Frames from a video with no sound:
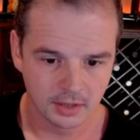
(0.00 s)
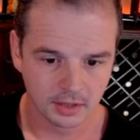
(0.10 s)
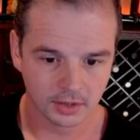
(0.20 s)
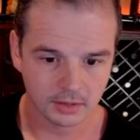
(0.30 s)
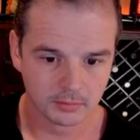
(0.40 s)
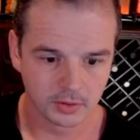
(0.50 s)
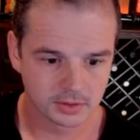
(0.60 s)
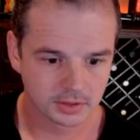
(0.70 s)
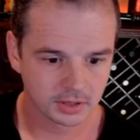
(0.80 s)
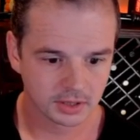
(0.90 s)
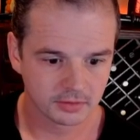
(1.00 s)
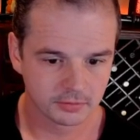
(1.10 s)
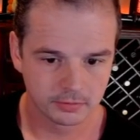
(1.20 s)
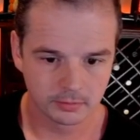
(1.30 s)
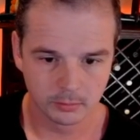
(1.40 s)
I think mostly
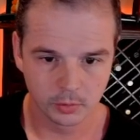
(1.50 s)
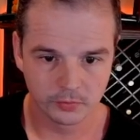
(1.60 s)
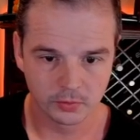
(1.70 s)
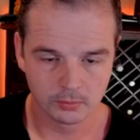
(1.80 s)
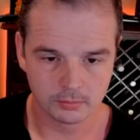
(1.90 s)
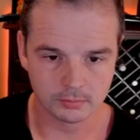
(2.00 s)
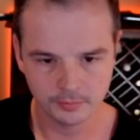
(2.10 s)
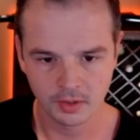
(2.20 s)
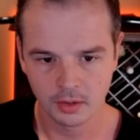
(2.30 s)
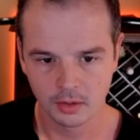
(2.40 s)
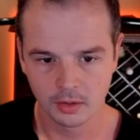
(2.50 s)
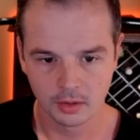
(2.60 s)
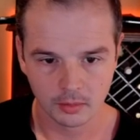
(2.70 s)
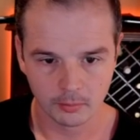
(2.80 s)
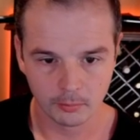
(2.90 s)
they've
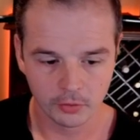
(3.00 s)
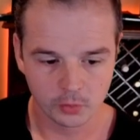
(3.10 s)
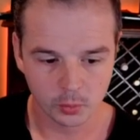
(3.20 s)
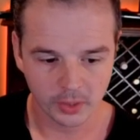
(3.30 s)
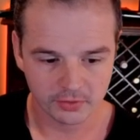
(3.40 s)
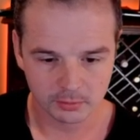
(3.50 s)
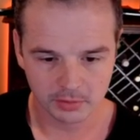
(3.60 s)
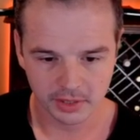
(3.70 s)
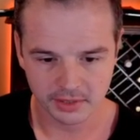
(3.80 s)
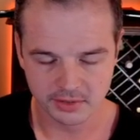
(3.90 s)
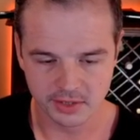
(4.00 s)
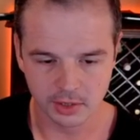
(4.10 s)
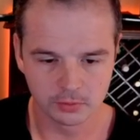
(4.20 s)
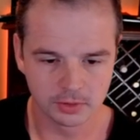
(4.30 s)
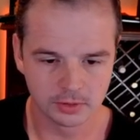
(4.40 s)
moved away from playing
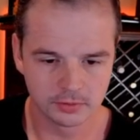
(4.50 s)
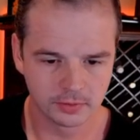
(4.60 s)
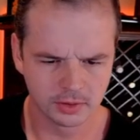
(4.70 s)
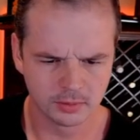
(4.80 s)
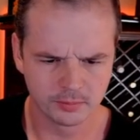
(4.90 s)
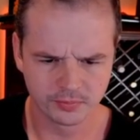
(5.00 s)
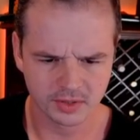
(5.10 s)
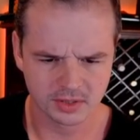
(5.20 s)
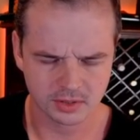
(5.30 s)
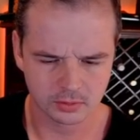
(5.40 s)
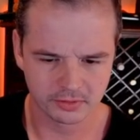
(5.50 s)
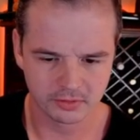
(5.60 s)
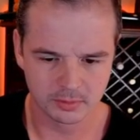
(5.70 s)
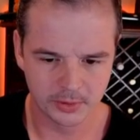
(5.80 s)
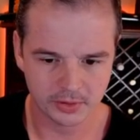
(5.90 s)
Delver for, is it
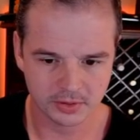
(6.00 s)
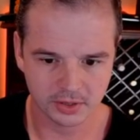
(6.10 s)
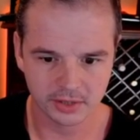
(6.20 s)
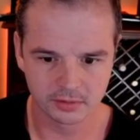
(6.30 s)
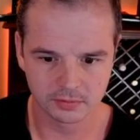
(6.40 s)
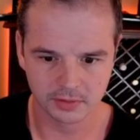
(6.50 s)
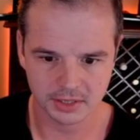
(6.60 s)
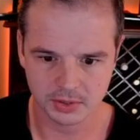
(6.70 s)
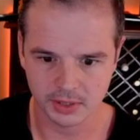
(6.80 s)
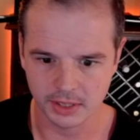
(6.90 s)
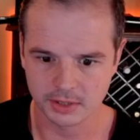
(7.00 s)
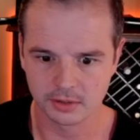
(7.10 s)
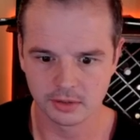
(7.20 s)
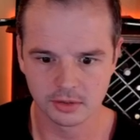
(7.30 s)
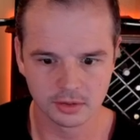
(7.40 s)
River Murktide, the flash
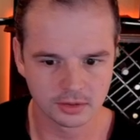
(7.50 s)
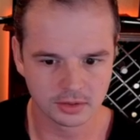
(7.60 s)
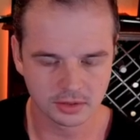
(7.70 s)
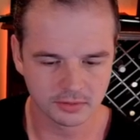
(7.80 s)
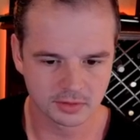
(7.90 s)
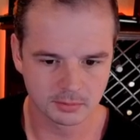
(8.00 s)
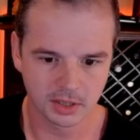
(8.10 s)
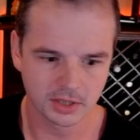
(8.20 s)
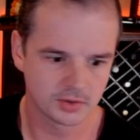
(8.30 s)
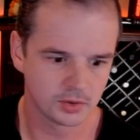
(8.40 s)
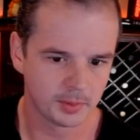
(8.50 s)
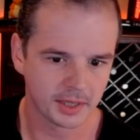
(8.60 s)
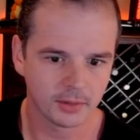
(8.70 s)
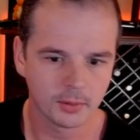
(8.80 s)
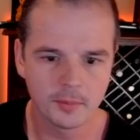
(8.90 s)
creature that gives -2
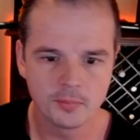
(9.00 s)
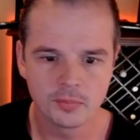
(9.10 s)
power.